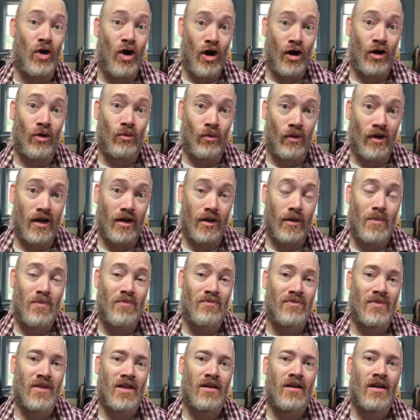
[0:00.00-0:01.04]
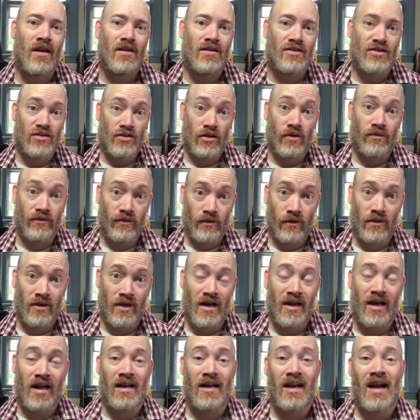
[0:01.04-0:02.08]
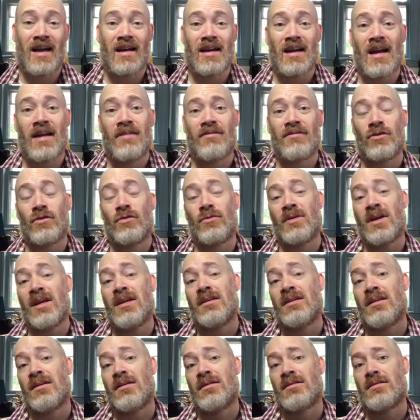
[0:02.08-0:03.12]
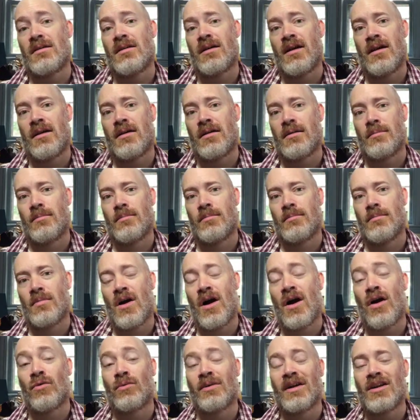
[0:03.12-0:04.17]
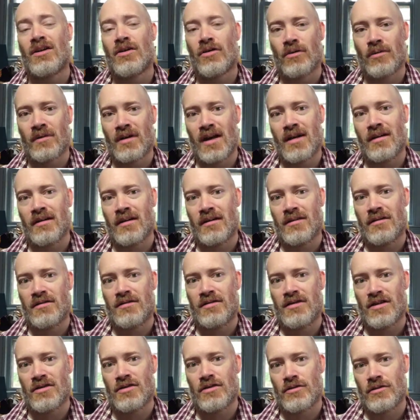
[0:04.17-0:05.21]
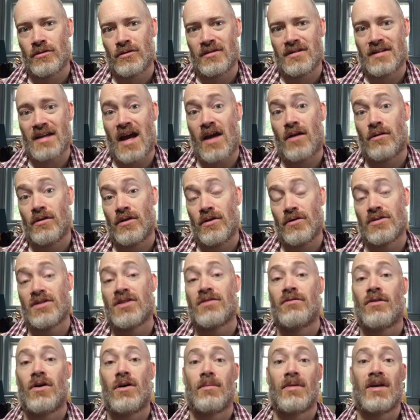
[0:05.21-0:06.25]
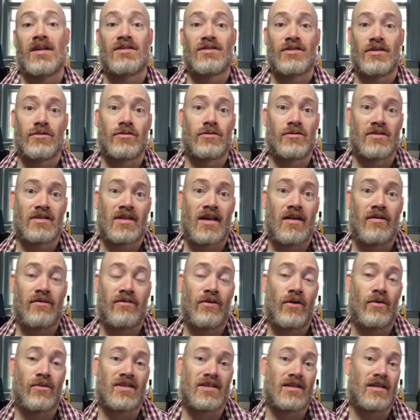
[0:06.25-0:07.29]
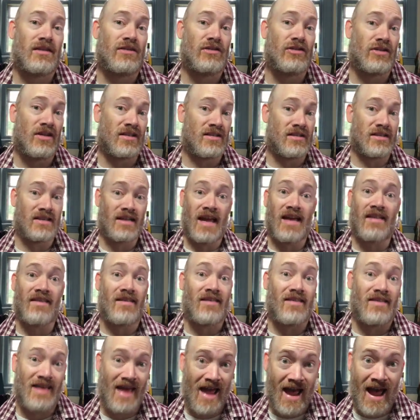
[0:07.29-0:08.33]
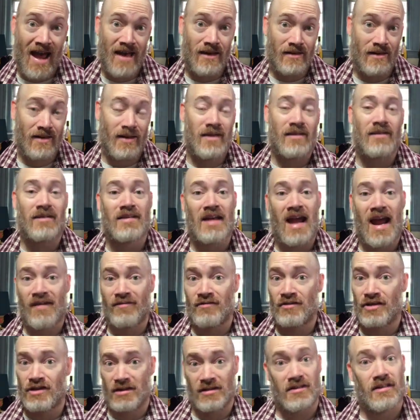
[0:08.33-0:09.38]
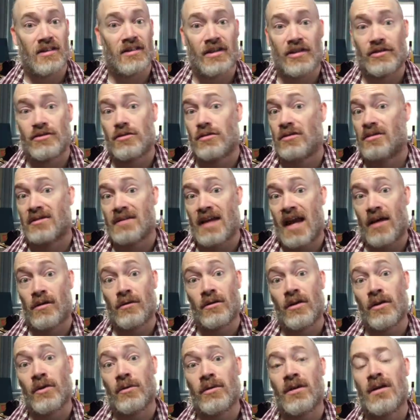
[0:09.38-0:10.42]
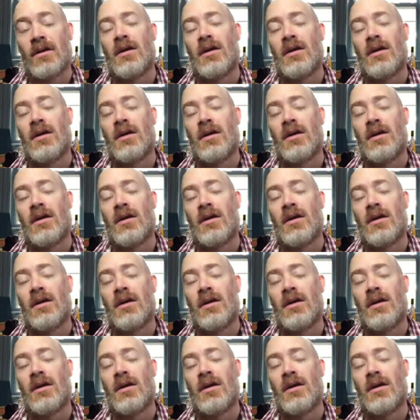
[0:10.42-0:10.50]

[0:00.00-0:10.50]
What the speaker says: artwork. So I've created, already created digital downloads of all my sigils that folks can just get that and have just the digital download